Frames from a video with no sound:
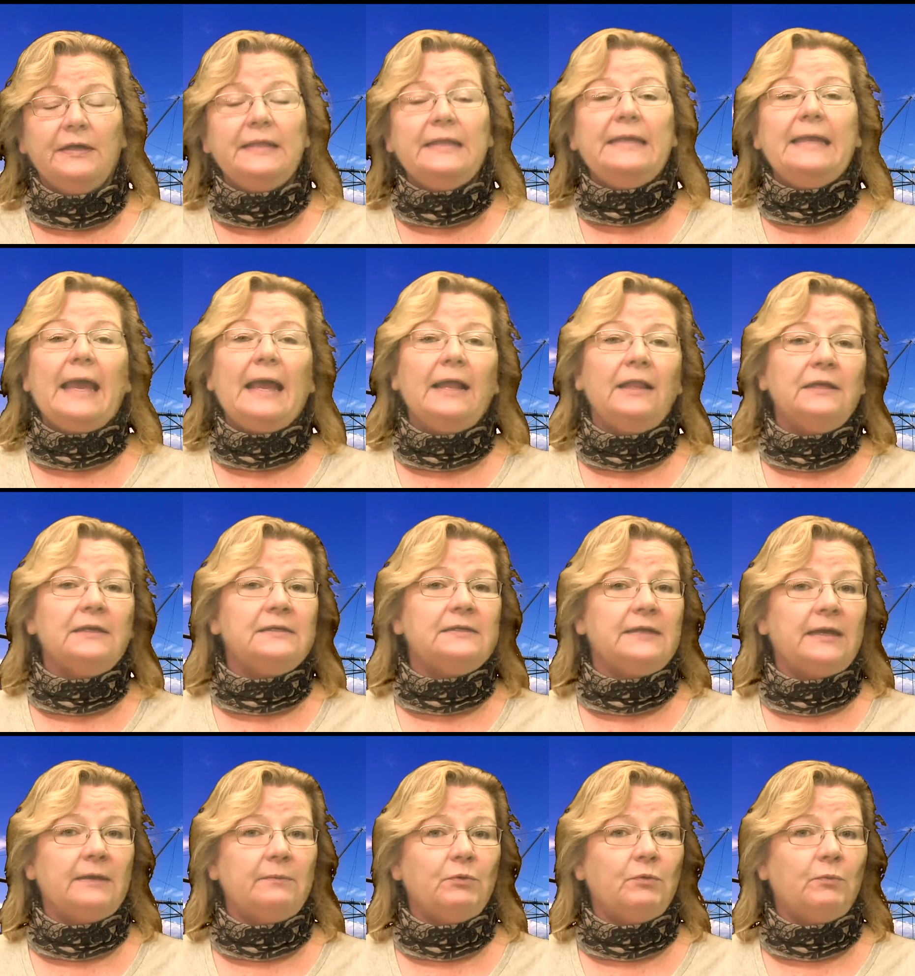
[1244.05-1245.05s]
the Alec
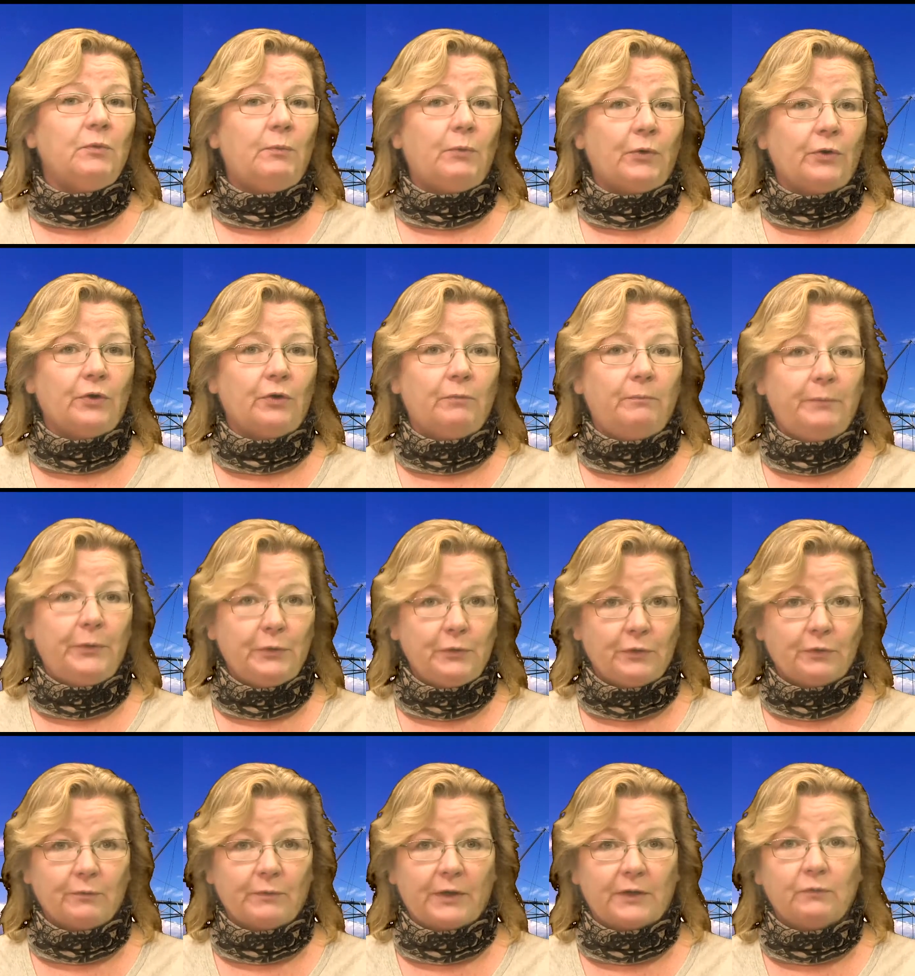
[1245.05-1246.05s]
Tabor Memorial
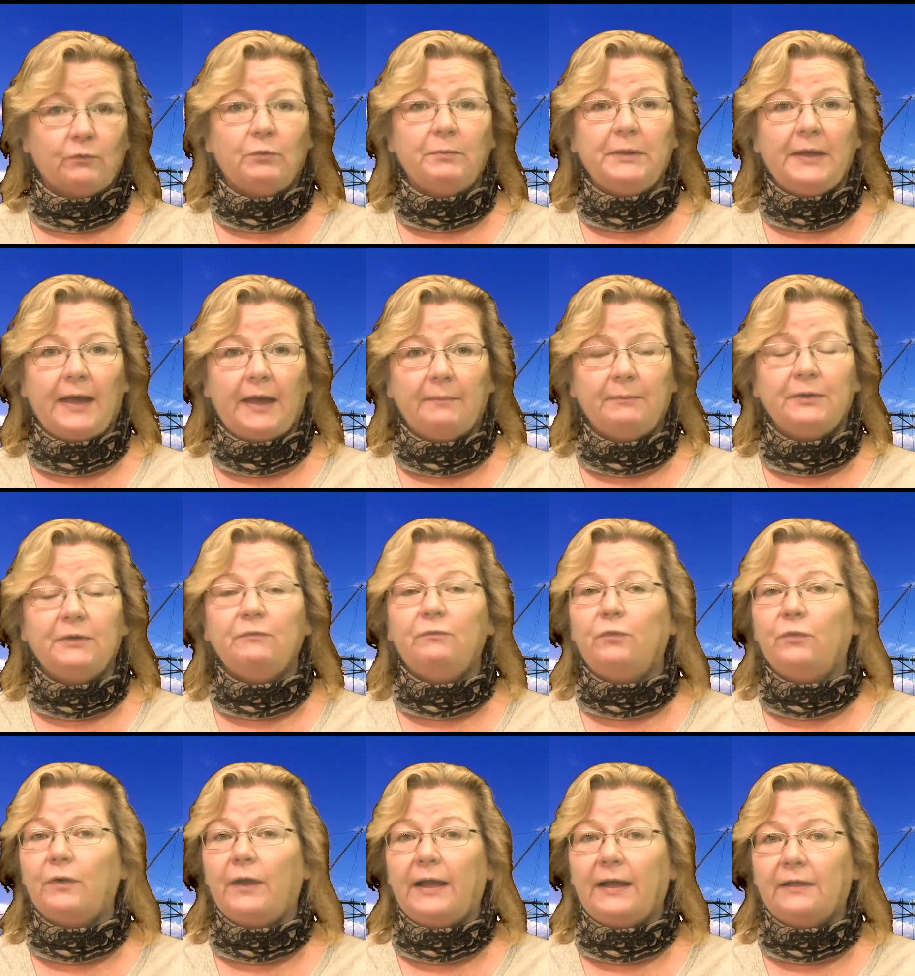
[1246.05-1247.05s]
Poker Run will be happening
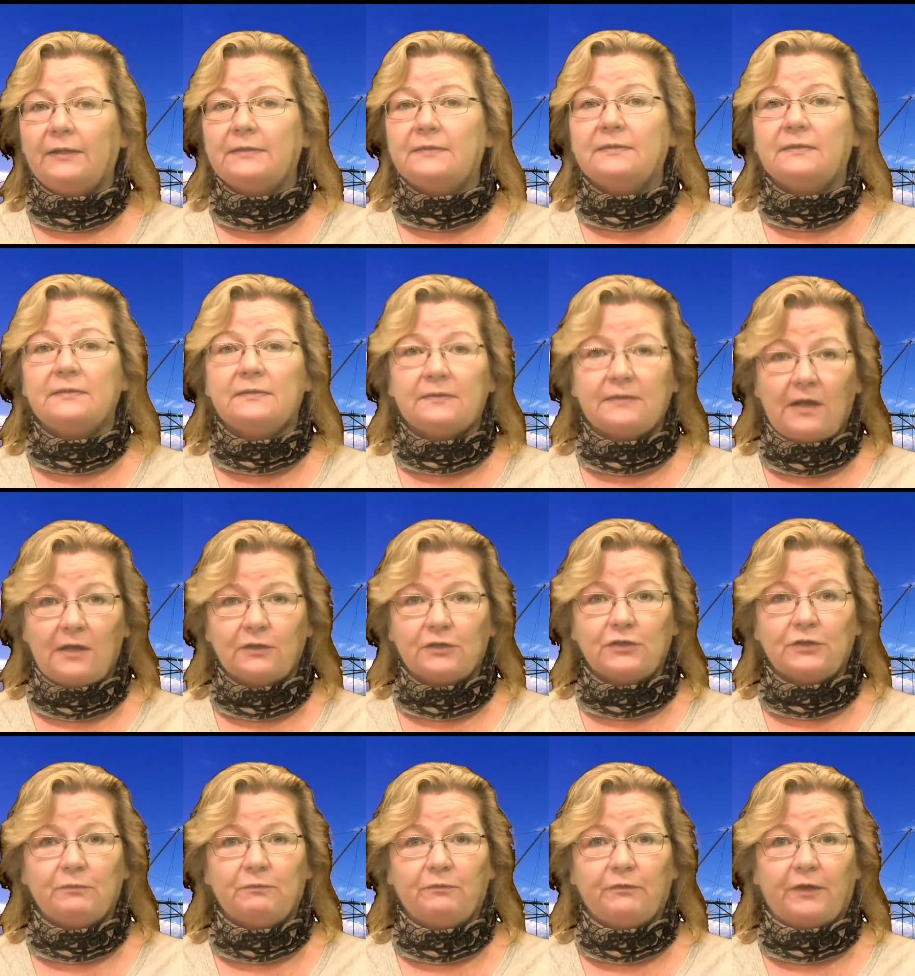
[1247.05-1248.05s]
for Alec's
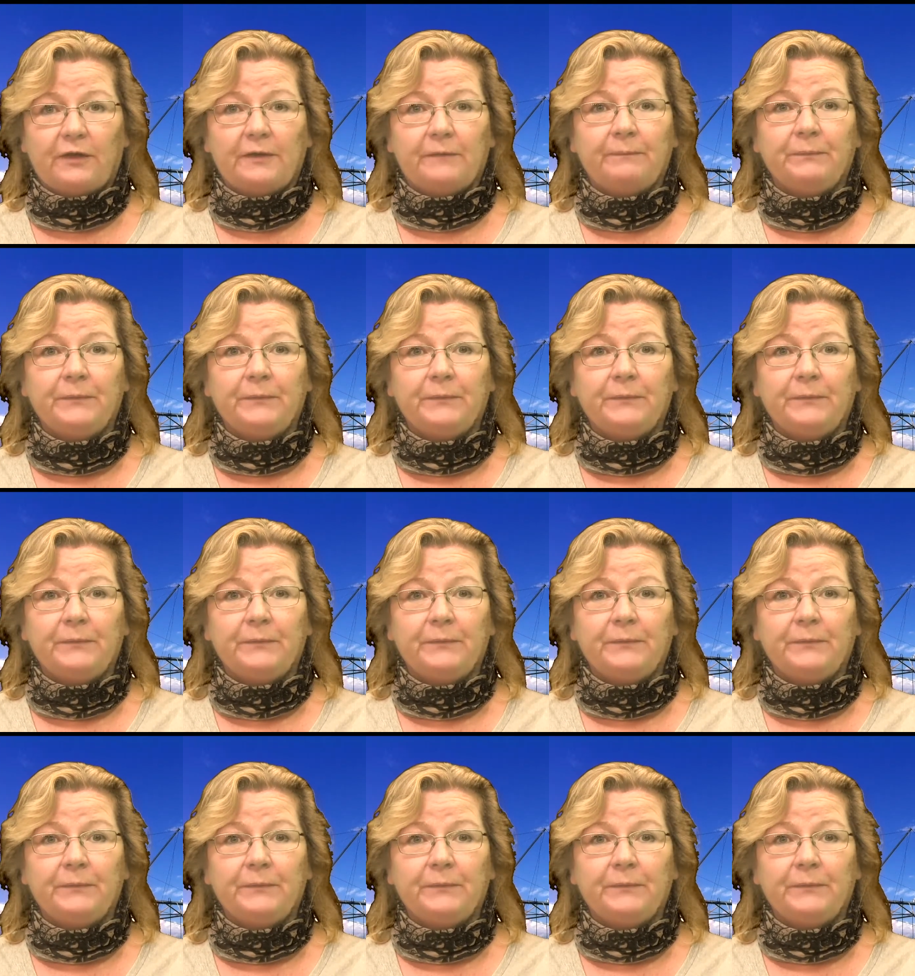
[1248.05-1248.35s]
Scholarship Fund.